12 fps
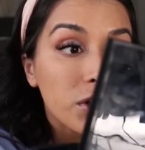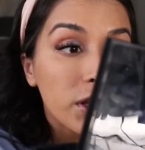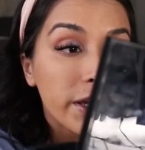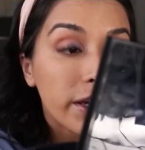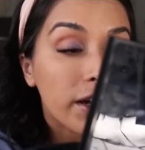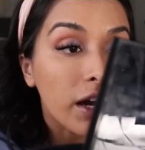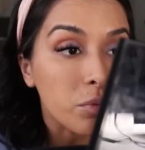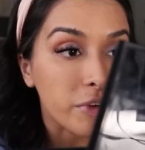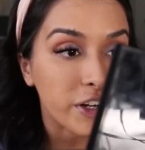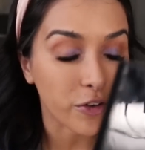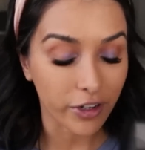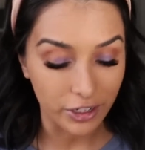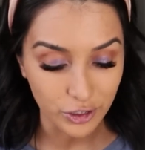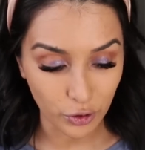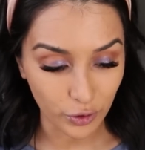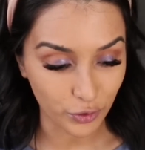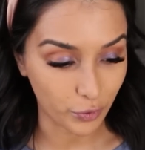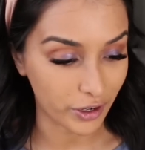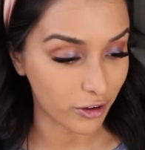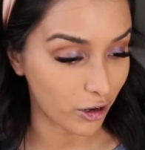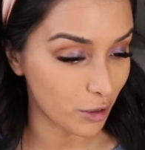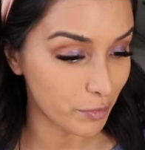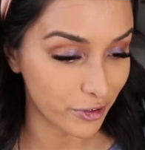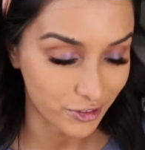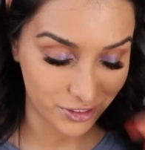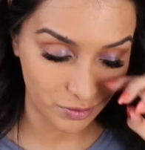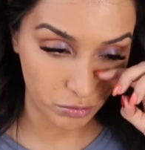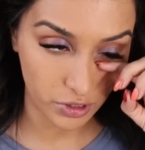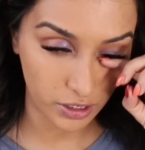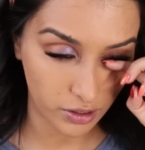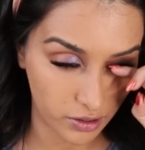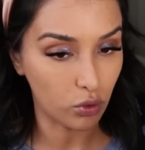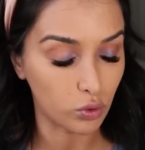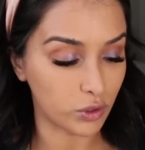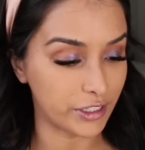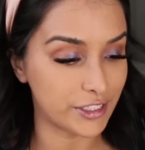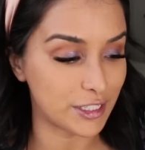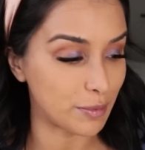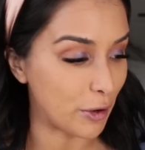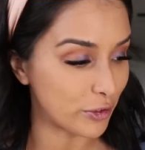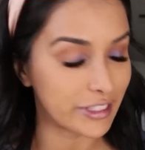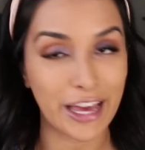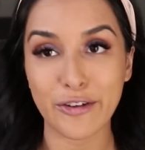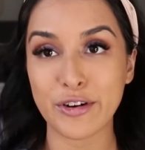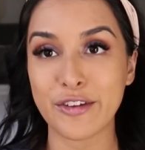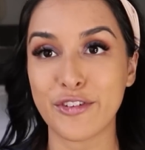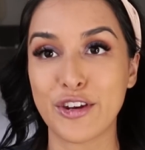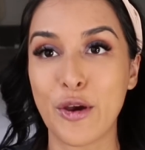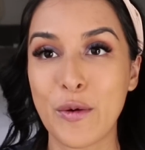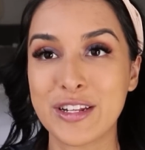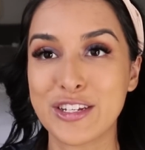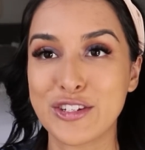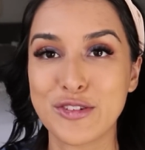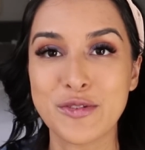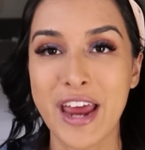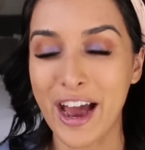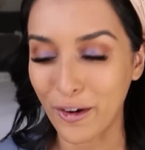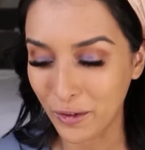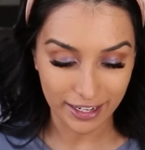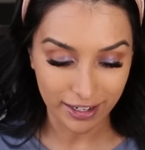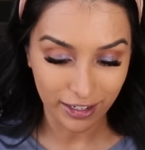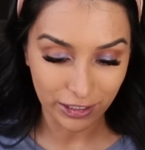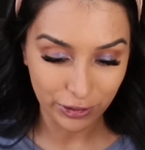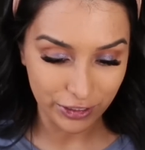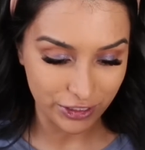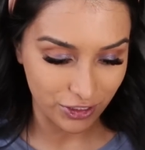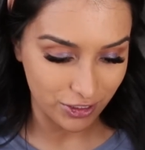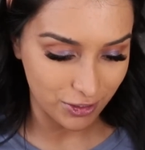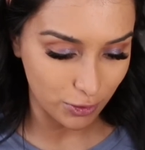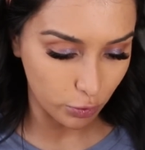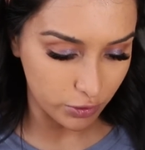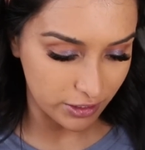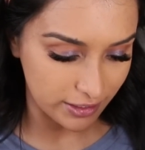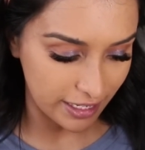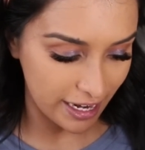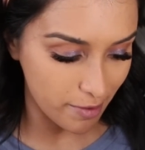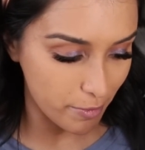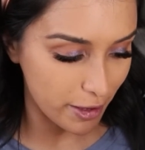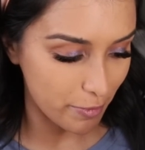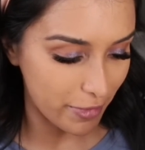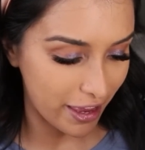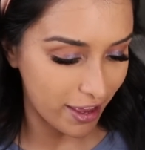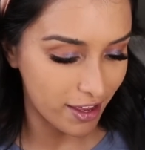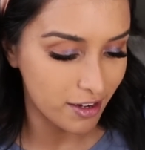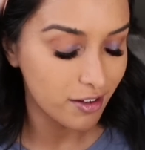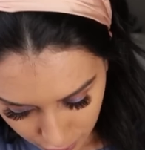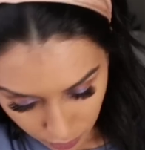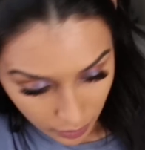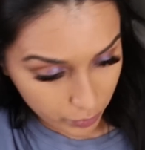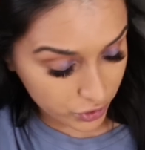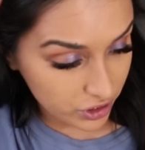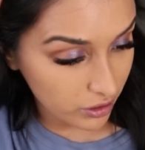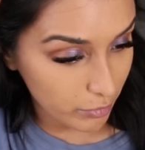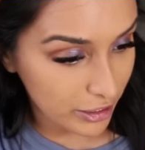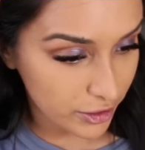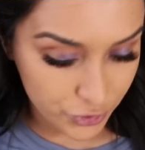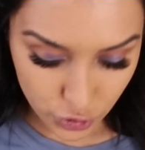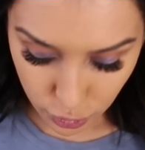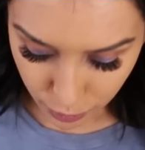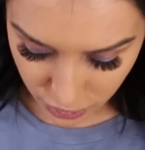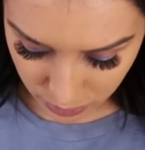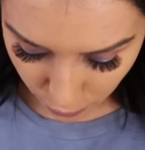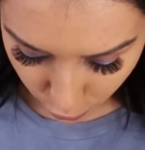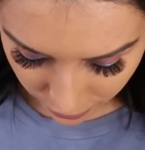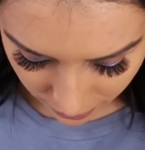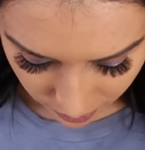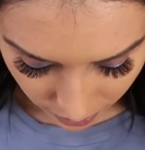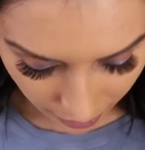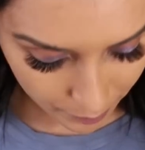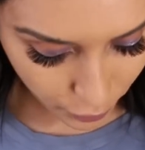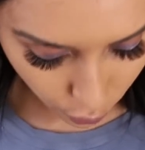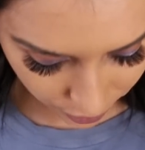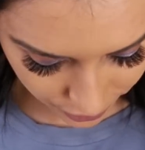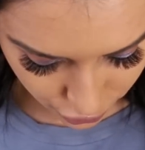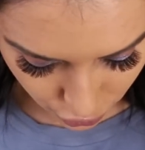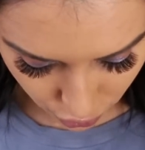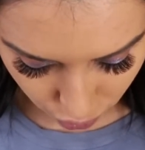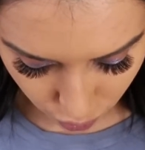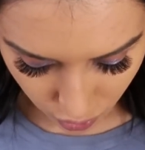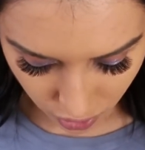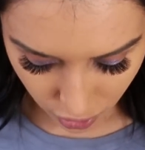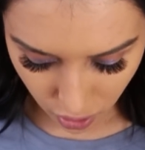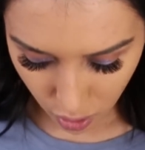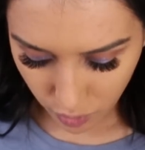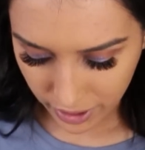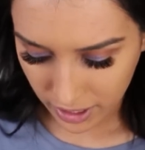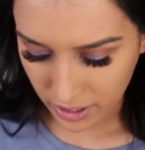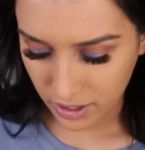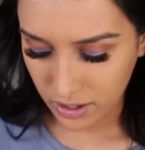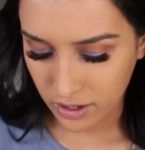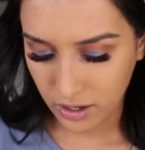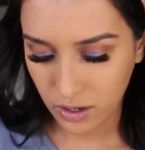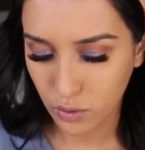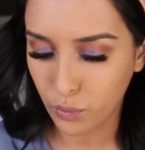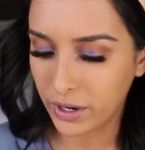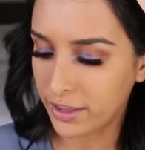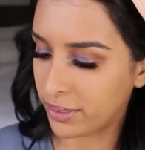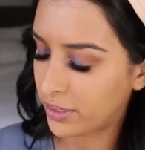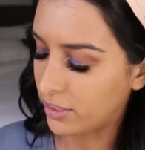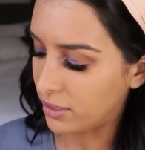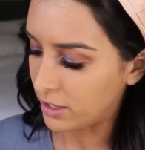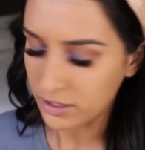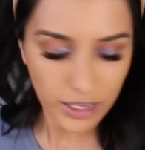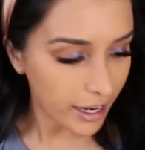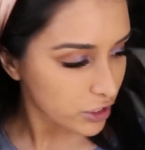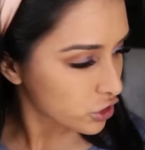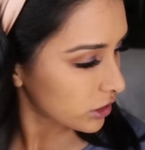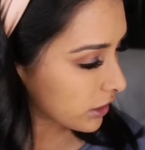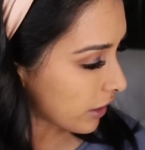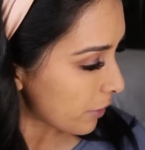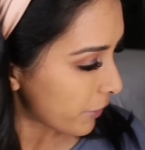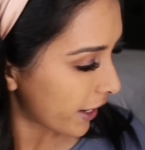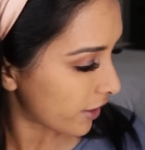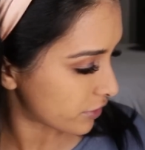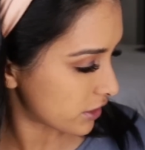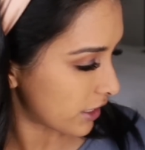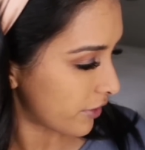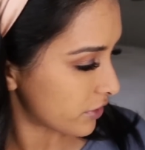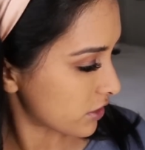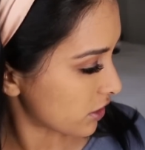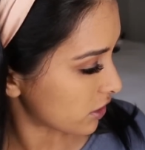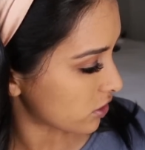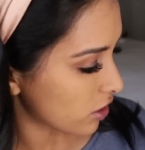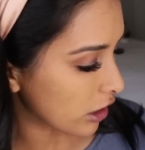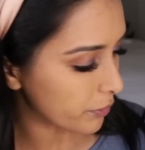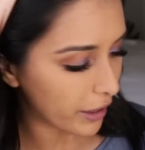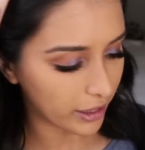feel like I'm getting ready to go on the red carpet or something. Holy smokes, I don't even know what to do now. That color is just so statement, man. You know what, we're just gonna make this super smoky. I'm going to go in with the, actually, I might have to dive into this Tarte